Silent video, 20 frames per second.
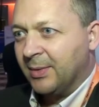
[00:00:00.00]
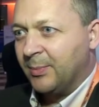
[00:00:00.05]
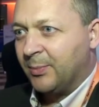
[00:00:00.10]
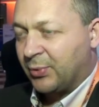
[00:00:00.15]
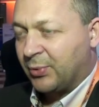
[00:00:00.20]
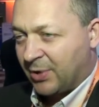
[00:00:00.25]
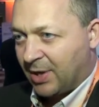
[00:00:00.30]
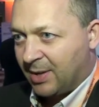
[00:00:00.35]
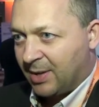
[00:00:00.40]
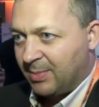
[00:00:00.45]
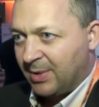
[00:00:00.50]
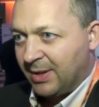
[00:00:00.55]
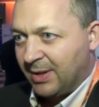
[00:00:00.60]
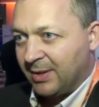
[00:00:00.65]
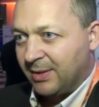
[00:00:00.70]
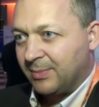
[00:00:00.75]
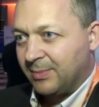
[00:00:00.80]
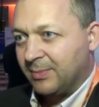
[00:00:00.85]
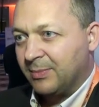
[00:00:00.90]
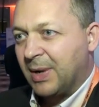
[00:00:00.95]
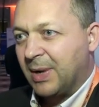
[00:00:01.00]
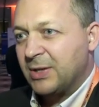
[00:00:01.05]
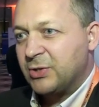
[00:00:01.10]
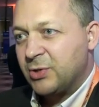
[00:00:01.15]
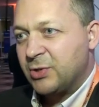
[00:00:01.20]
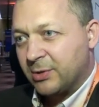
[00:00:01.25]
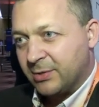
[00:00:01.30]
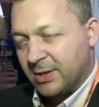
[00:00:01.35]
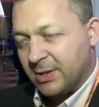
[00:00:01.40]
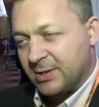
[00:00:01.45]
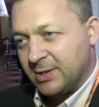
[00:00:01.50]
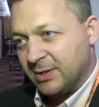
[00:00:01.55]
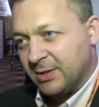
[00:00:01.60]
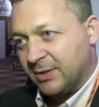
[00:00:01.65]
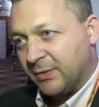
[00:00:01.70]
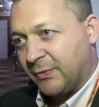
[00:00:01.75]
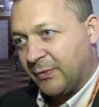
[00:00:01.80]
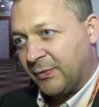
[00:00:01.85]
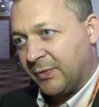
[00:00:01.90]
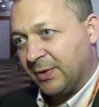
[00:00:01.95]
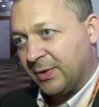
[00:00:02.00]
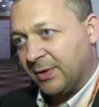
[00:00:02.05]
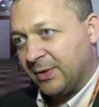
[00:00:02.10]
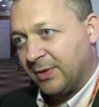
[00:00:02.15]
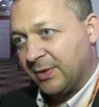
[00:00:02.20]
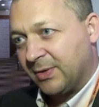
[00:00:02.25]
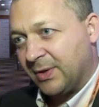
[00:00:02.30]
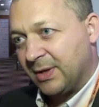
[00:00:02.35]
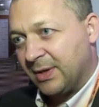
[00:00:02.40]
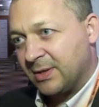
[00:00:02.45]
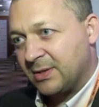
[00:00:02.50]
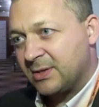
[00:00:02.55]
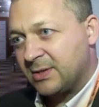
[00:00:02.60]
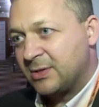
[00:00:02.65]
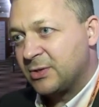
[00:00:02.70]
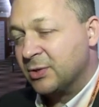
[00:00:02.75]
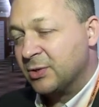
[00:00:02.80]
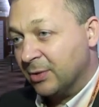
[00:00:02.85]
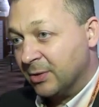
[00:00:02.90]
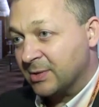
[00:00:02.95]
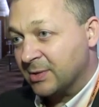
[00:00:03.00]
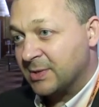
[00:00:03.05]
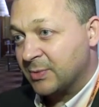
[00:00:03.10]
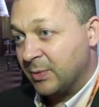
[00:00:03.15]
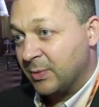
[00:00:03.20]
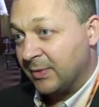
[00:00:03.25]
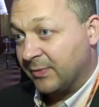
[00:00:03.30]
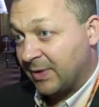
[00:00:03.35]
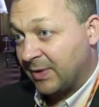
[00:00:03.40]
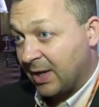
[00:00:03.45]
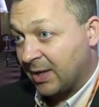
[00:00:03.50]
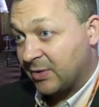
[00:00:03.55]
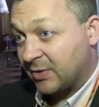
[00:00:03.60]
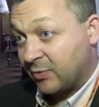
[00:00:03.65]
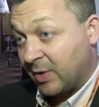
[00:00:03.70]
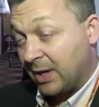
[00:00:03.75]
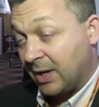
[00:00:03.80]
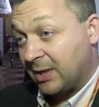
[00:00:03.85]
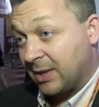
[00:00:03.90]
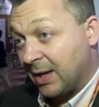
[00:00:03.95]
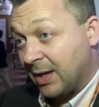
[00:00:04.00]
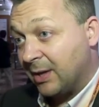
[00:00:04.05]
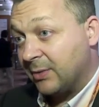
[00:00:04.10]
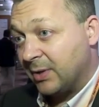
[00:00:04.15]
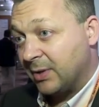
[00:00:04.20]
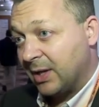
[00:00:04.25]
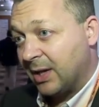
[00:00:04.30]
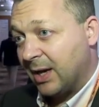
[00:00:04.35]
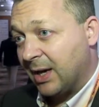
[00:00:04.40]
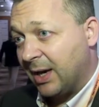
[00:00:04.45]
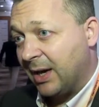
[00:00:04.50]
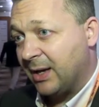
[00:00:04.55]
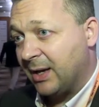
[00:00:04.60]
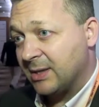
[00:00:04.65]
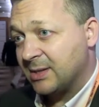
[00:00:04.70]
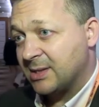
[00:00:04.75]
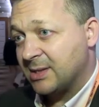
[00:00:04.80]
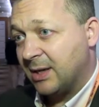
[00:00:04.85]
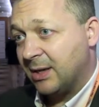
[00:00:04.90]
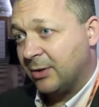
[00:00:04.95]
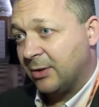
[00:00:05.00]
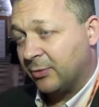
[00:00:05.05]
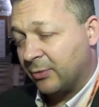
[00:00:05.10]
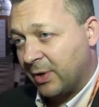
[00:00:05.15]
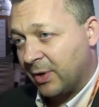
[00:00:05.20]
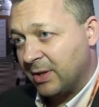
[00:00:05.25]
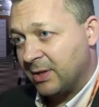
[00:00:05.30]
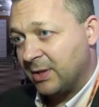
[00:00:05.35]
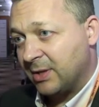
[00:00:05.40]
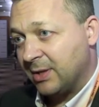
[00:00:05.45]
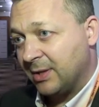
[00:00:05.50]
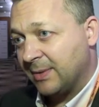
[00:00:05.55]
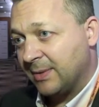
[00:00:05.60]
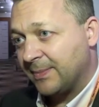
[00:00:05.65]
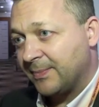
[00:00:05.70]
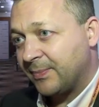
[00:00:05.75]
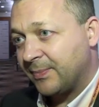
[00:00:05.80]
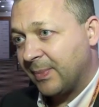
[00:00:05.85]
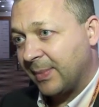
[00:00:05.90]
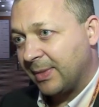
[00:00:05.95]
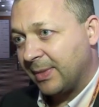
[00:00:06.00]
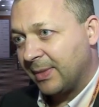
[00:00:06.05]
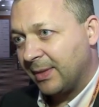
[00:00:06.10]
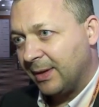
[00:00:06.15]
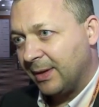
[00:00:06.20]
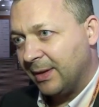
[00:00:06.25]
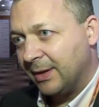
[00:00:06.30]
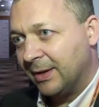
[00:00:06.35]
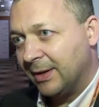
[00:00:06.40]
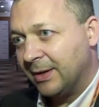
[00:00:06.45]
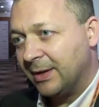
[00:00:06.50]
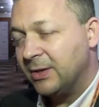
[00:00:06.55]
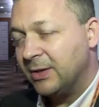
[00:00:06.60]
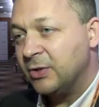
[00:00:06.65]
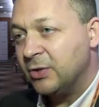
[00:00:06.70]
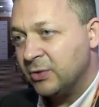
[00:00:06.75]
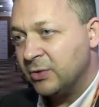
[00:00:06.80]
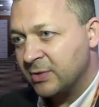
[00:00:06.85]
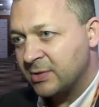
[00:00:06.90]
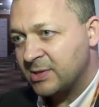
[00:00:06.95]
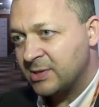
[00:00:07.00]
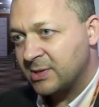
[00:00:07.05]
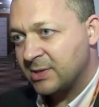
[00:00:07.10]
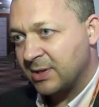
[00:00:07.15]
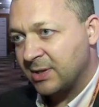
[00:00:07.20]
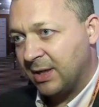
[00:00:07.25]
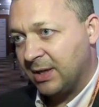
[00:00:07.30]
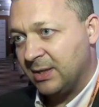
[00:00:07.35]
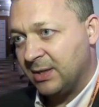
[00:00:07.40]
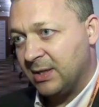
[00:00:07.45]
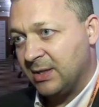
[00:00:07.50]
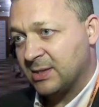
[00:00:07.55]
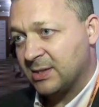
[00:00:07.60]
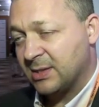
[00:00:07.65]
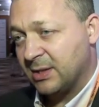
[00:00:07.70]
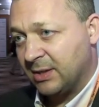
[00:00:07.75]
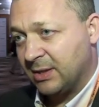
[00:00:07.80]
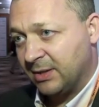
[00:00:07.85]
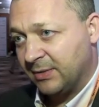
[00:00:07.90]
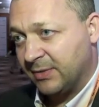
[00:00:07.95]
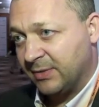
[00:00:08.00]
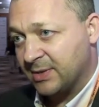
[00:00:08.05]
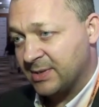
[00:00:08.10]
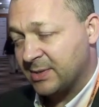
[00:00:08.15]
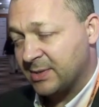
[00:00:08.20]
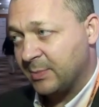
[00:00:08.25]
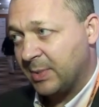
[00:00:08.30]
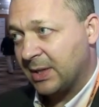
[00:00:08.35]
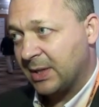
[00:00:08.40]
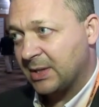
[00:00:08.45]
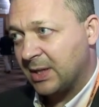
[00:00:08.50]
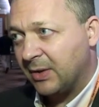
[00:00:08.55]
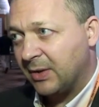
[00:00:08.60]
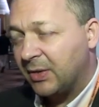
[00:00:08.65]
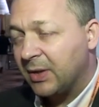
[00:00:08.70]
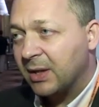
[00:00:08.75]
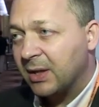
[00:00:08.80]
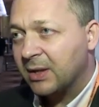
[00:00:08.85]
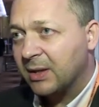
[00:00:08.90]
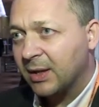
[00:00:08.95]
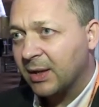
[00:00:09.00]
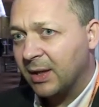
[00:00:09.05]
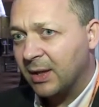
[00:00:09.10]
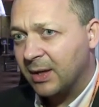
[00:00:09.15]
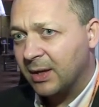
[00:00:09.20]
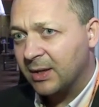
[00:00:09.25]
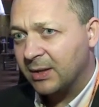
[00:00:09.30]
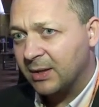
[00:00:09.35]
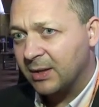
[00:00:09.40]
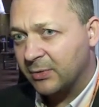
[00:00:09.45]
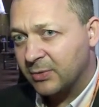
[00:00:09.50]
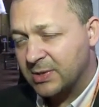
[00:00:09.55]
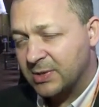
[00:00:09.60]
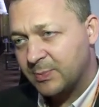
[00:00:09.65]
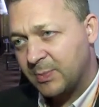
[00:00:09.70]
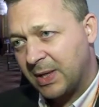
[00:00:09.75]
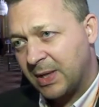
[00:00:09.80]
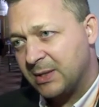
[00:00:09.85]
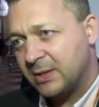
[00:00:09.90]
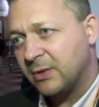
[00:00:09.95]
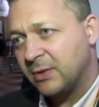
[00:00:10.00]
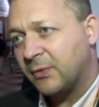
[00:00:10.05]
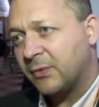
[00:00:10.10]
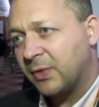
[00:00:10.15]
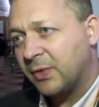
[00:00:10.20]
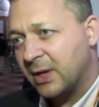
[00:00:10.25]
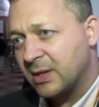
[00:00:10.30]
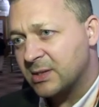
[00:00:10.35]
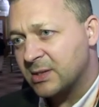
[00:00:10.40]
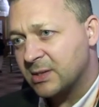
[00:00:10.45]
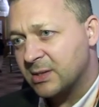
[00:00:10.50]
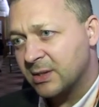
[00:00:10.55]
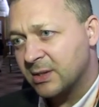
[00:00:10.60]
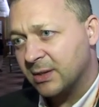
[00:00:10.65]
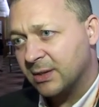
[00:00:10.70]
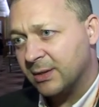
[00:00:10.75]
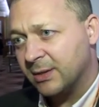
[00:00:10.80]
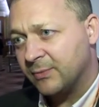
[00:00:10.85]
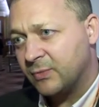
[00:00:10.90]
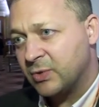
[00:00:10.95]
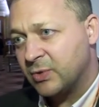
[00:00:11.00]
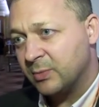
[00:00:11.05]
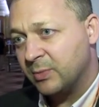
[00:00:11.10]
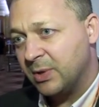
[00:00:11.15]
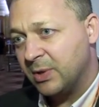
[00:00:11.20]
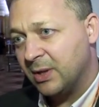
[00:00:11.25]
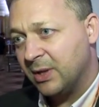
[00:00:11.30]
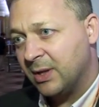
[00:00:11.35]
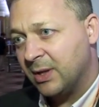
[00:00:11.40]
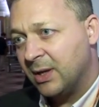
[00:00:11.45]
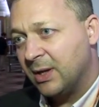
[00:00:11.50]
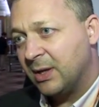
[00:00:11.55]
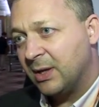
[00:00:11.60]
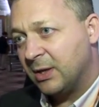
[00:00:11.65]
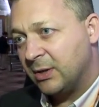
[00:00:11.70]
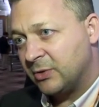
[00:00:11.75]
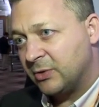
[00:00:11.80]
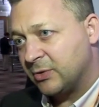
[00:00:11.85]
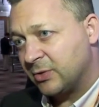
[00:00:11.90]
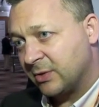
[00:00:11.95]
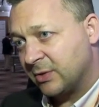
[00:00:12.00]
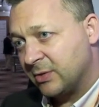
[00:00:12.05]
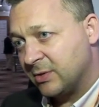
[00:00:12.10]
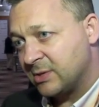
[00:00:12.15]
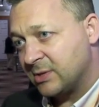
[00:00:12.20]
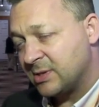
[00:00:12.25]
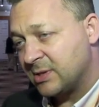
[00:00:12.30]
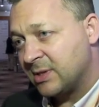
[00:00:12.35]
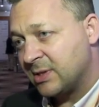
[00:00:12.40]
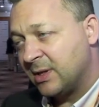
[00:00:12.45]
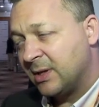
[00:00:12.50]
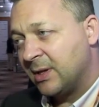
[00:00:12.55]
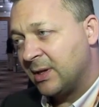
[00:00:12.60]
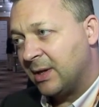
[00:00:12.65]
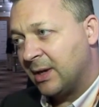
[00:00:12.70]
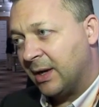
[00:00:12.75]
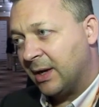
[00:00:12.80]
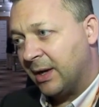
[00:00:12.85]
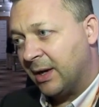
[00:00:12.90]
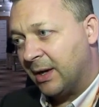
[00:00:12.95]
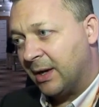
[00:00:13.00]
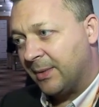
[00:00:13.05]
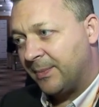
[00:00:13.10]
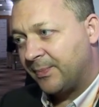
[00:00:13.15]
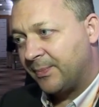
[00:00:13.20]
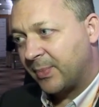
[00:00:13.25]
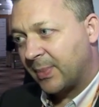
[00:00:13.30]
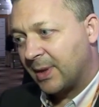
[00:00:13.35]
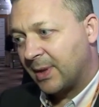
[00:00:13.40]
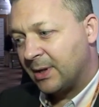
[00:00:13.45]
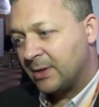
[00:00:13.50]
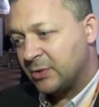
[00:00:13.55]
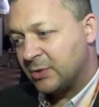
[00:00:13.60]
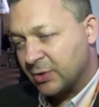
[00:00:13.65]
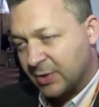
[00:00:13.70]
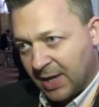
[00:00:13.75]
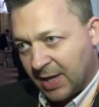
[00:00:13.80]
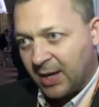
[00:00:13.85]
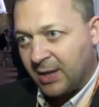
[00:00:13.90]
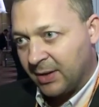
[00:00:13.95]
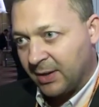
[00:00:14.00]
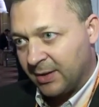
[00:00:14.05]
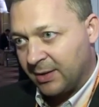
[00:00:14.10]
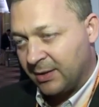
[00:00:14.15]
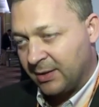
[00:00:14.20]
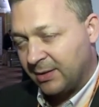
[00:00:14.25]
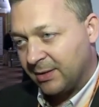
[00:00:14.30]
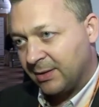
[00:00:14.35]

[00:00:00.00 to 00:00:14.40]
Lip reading: Probably majority of the tools we've got right now in our hands are already used and in service, but I think there is plenty of things to be introduced together.